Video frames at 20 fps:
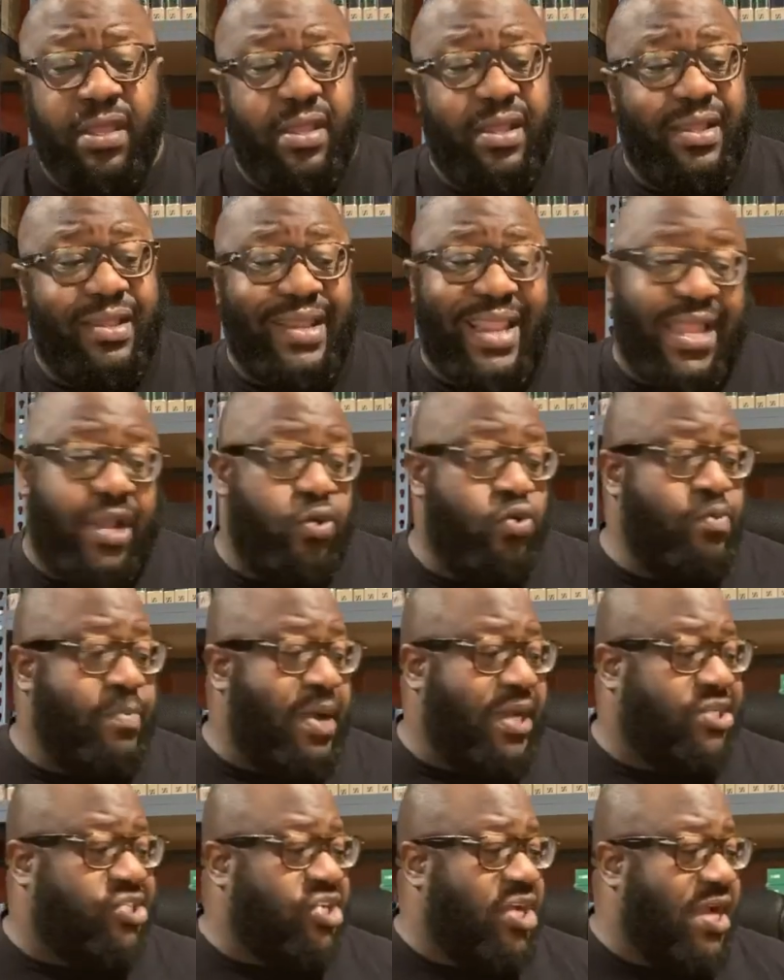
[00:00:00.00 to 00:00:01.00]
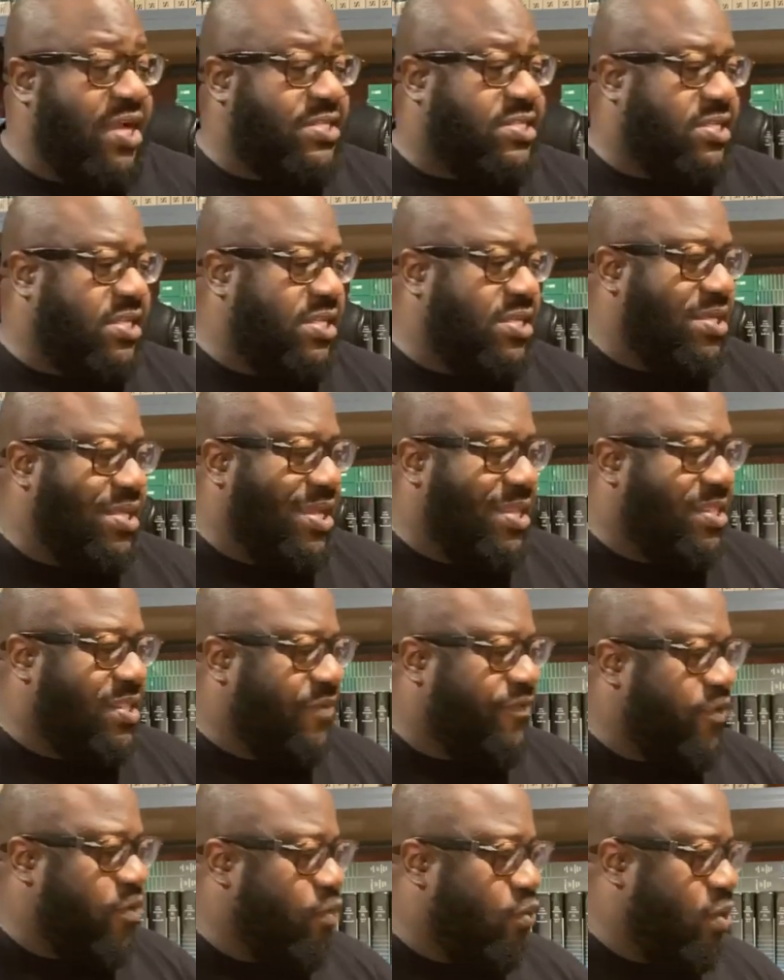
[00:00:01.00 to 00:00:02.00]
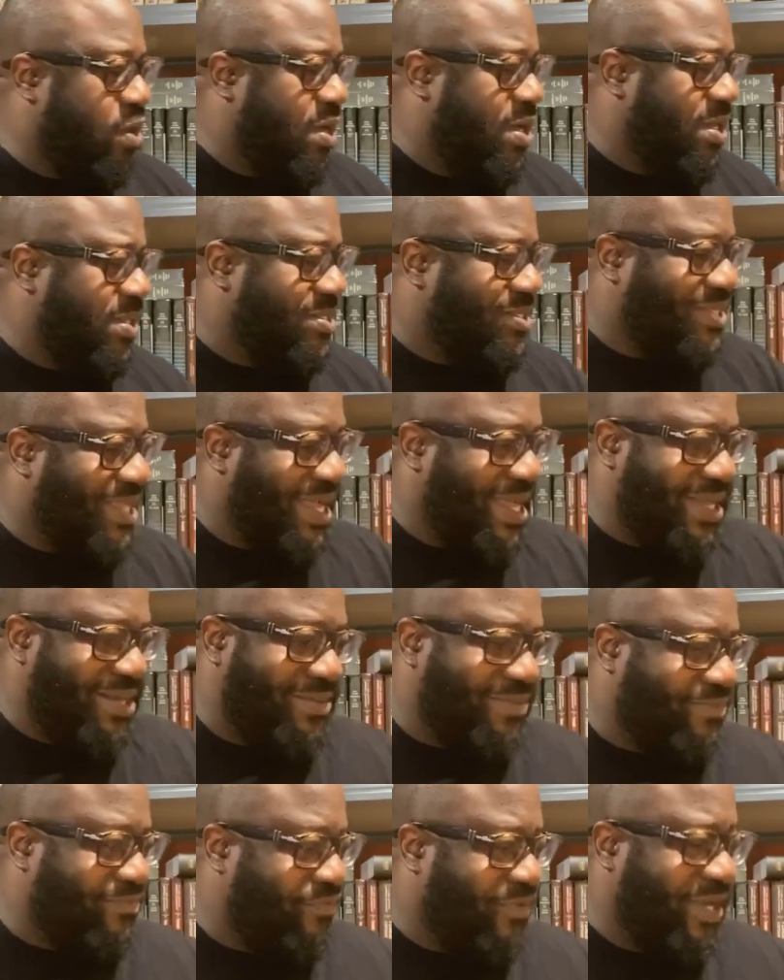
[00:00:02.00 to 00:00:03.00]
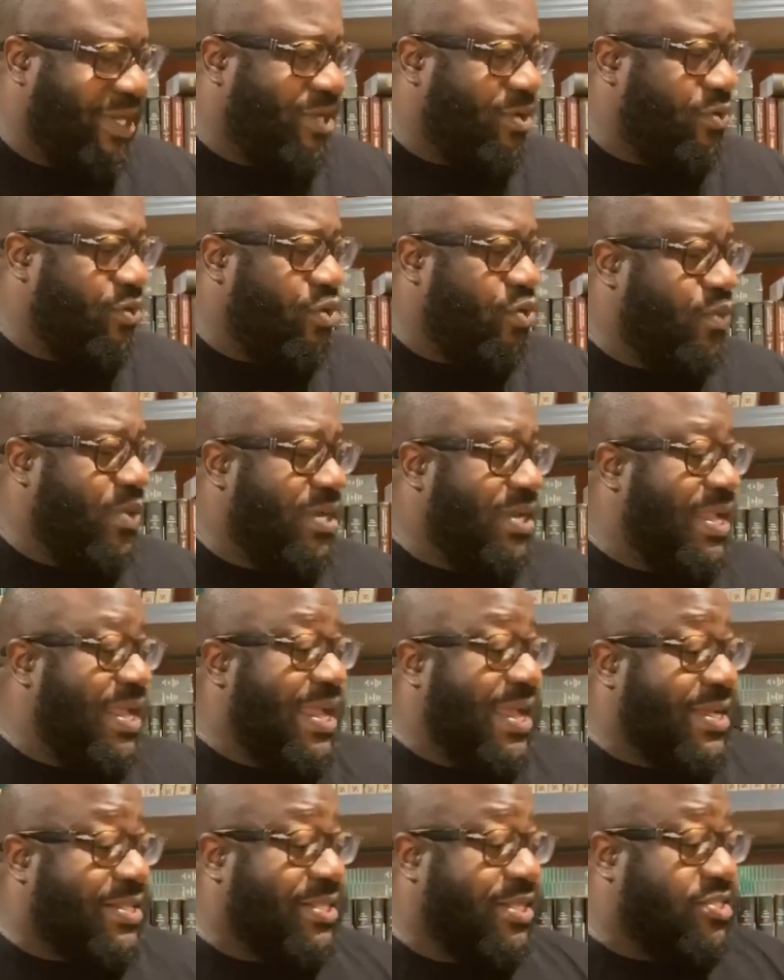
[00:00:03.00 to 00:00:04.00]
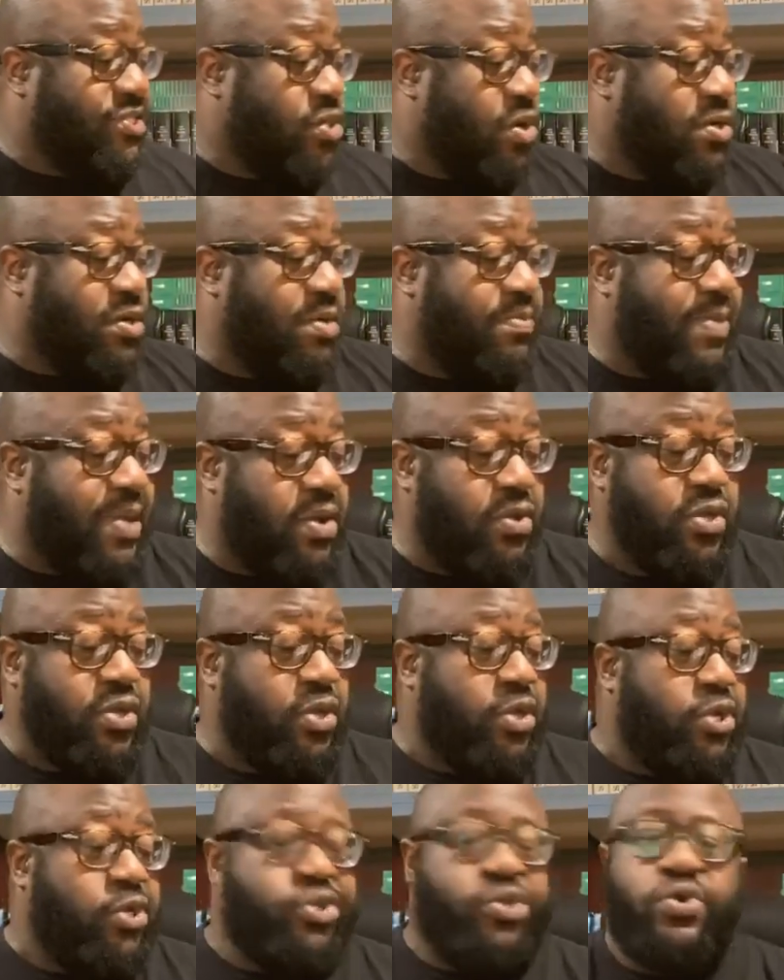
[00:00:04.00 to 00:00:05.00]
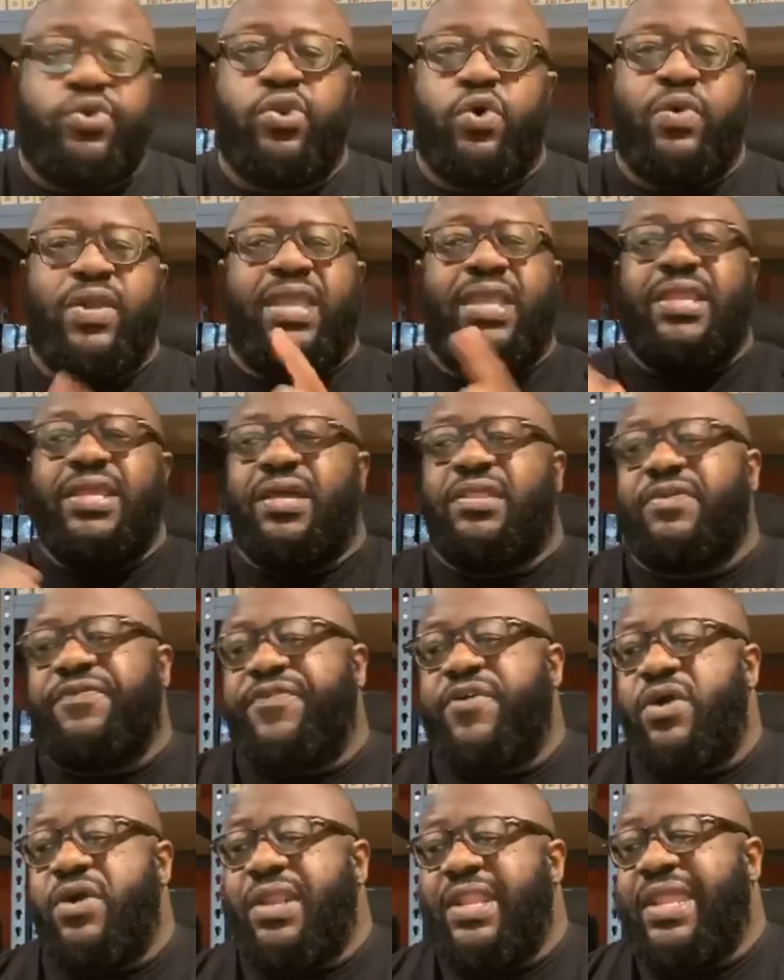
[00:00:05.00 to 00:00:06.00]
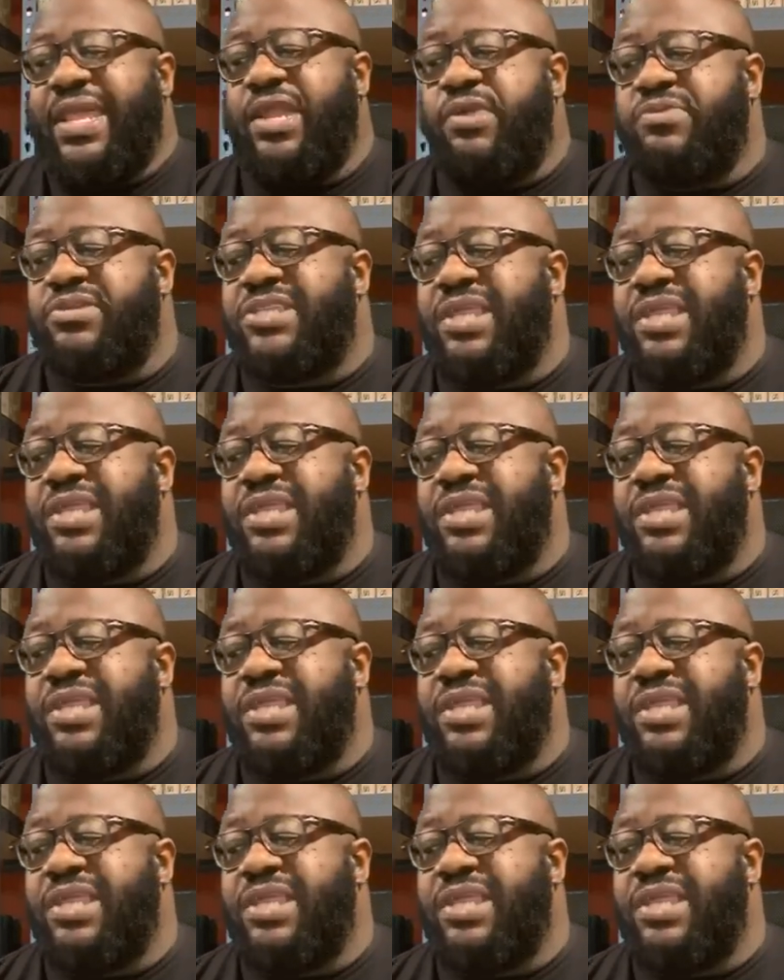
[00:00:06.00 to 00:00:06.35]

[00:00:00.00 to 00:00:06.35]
like Umar Johnson and different ones that really don't know what in the heck they're talking about, don't know any other foreign language.